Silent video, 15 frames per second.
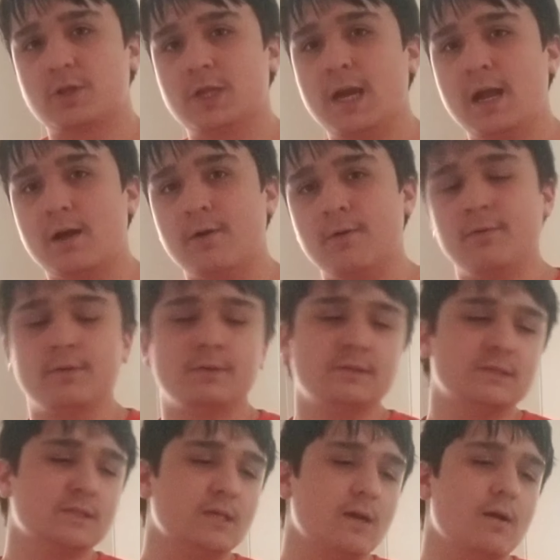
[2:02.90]
it out,
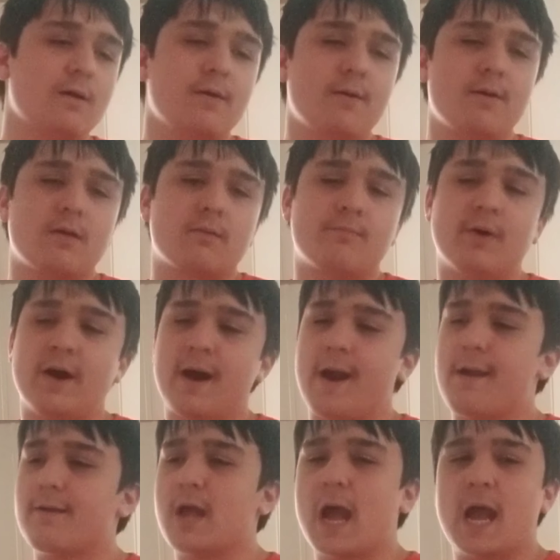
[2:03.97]

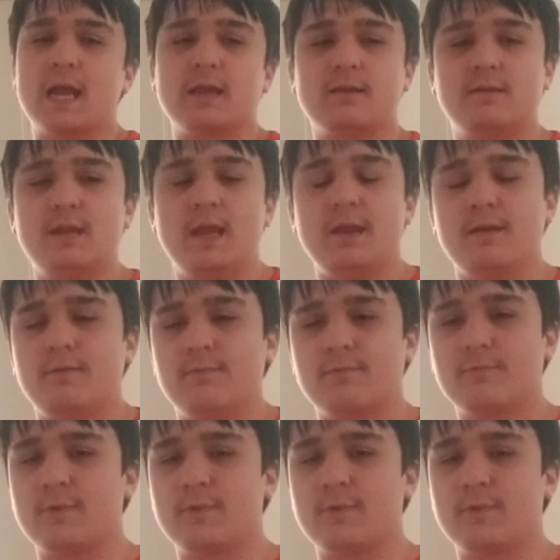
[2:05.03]
but I didn't